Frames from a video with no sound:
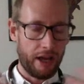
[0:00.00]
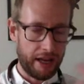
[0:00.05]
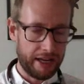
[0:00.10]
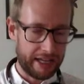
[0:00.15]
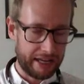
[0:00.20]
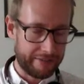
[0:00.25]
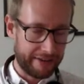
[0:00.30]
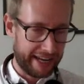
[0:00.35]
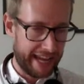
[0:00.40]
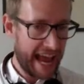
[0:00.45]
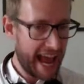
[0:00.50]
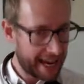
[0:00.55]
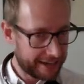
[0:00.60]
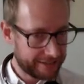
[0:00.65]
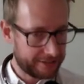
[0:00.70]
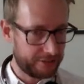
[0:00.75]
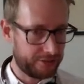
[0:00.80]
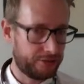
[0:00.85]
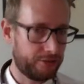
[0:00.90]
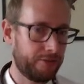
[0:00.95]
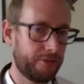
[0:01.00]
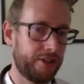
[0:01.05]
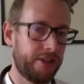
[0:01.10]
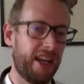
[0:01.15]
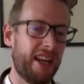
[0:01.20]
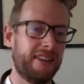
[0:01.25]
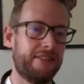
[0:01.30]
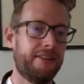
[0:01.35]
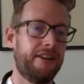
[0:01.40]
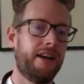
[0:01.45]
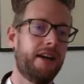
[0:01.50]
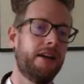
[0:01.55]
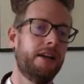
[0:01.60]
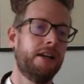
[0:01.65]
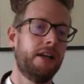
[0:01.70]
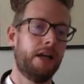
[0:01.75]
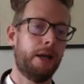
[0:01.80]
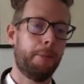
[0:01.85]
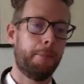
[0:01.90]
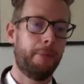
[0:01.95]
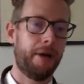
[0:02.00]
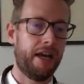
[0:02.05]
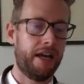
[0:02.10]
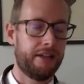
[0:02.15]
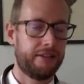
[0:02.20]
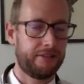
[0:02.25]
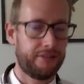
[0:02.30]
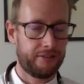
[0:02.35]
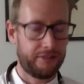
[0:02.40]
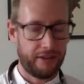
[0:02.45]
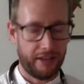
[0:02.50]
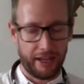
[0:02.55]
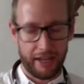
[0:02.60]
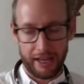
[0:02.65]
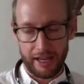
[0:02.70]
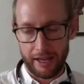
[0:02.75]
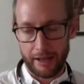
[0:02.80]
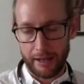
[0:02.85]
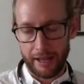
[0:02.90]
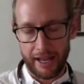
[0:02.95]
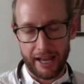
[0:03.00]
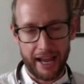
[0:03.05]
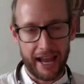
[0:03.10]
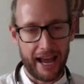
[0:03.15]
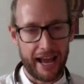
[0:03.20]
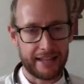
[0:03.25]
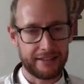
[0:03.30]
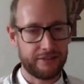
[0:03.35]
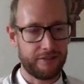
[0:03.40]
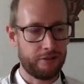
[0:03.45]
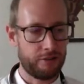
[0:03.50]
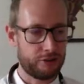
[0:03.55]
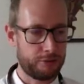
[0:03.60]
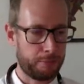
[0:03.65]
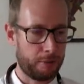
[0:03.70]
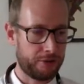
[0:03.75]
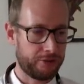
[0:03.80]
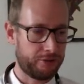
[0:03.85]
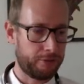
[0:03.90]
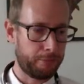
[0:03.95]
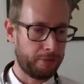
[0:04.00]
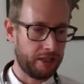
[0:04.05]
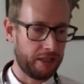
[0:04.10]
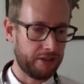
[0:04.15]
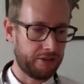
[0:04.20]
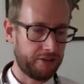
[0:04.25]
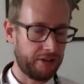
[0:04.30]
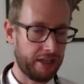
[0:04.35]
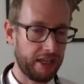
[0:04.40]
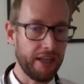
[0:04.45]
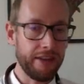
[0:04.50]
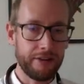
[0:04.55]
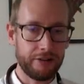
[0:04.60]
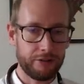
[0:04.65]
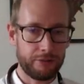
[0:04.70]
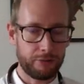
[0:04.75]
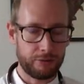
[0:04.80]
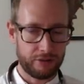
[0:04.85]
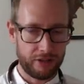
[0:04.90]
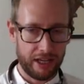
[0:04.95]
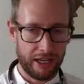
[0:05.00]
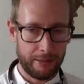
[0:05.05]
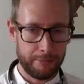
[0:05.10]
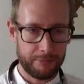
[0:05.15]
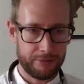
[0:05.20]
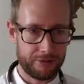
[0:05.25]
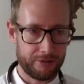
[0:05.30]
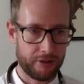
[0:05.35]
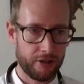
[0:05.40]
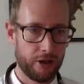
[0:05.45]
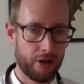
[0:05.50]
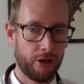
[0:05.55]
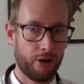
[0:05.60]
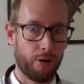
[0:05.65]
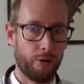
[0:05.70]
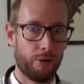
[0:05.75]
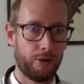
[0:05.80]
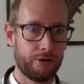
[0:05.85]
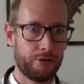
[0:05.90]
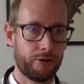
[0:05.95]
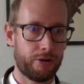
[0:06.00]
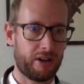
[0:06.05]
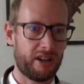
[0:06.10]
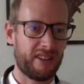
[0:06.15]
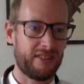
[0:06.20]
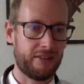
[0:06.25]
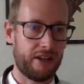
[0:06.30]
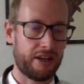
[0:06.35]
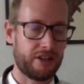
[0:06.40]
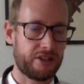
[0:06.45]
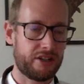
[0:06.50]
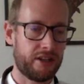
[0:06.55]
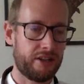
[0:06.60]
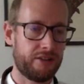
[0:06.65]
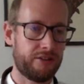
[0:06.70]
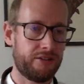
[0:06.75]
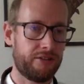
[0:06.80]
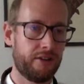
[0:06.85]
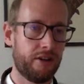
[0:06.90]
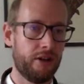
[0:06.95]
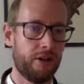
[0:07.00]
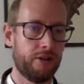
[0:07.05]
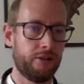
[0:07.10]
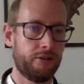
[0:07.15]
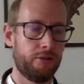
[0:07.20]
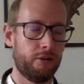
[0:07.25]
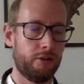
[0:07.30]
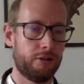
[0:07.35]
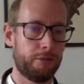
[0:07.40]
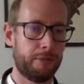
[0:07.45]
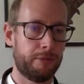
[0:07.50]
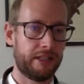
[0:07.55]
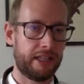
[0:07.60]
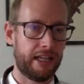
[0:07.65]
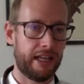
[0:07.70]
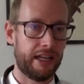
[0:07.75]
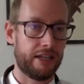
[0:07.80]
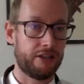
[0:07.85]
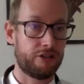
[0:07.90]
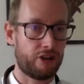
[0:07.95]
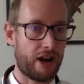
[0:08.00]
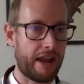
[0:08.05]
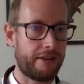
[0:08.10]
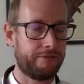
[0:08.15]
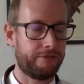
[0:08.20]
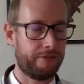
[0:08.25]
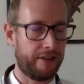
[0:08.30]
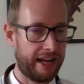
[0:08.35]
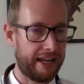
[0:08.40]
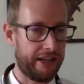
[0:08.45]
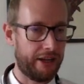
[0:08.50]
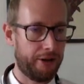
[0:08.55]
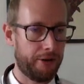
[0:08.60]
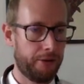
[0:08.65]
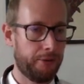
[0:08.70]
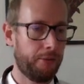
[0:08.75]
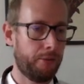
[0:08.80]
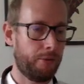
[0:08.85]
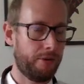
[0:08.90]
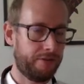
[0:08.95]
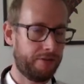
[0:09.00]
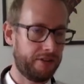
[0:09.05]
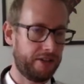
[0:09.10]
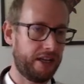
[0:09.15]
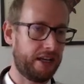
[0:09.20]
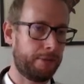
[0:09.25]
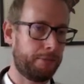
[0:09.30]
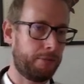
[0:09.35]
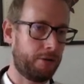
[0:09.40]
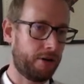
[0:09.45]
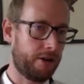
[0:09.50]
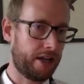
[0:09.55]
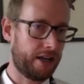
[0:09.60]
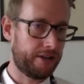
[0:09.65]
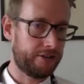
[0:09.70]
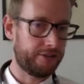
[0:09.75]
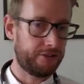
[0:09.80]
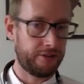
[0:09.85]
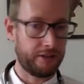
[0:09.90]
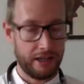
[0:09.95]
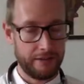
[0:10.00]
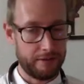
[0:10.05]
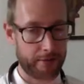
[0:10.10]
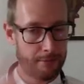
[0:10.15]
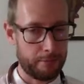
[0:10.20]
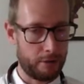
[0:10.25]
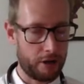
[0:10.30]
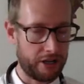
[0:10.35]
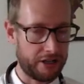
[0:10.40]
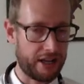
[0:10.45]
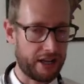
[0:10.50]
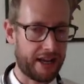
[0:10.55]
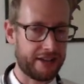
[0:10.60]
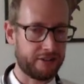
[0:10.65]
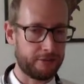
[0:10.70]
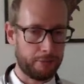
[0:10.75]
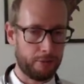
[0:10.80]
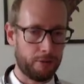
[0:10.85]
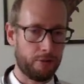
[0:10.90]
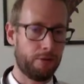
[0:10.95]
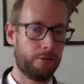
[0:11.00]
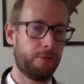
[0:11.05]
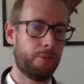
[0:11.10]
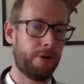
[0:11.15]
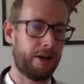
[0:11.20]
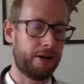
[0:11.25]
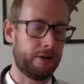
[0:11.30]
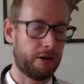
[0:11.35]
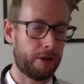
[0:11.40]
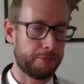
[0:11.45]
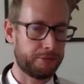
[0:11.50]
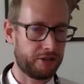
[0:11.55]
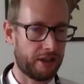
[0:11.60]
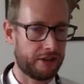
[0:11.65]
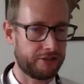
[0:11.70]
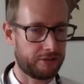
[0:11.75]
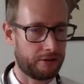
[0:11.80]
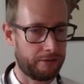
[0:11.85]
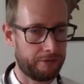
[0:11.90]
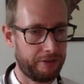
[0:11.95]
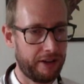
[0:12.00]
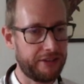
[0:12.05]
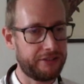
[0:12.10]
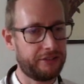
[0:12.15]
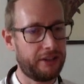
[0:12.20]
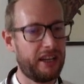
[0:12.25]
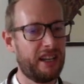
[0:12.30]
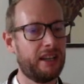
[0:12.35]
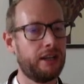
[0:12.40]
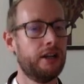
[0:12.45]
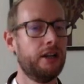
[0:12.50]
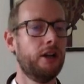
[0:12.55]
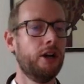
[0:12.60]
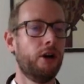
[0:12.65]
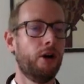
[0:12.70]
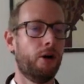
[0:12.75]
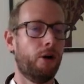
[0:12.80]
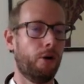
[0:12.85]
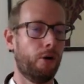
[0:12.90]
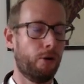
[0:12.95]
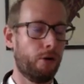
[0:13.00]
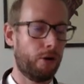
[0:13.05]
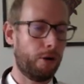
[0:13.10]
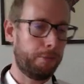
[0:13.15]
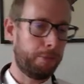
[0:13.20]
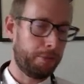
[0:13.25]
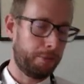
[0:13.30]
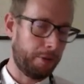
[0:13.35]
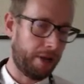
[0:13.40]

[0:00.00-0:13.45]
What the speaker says: getting access to the data, but hands the responsibility either to teams or to organizations to ultimately drive value with the data products, either monetizable when it comes customer facing, or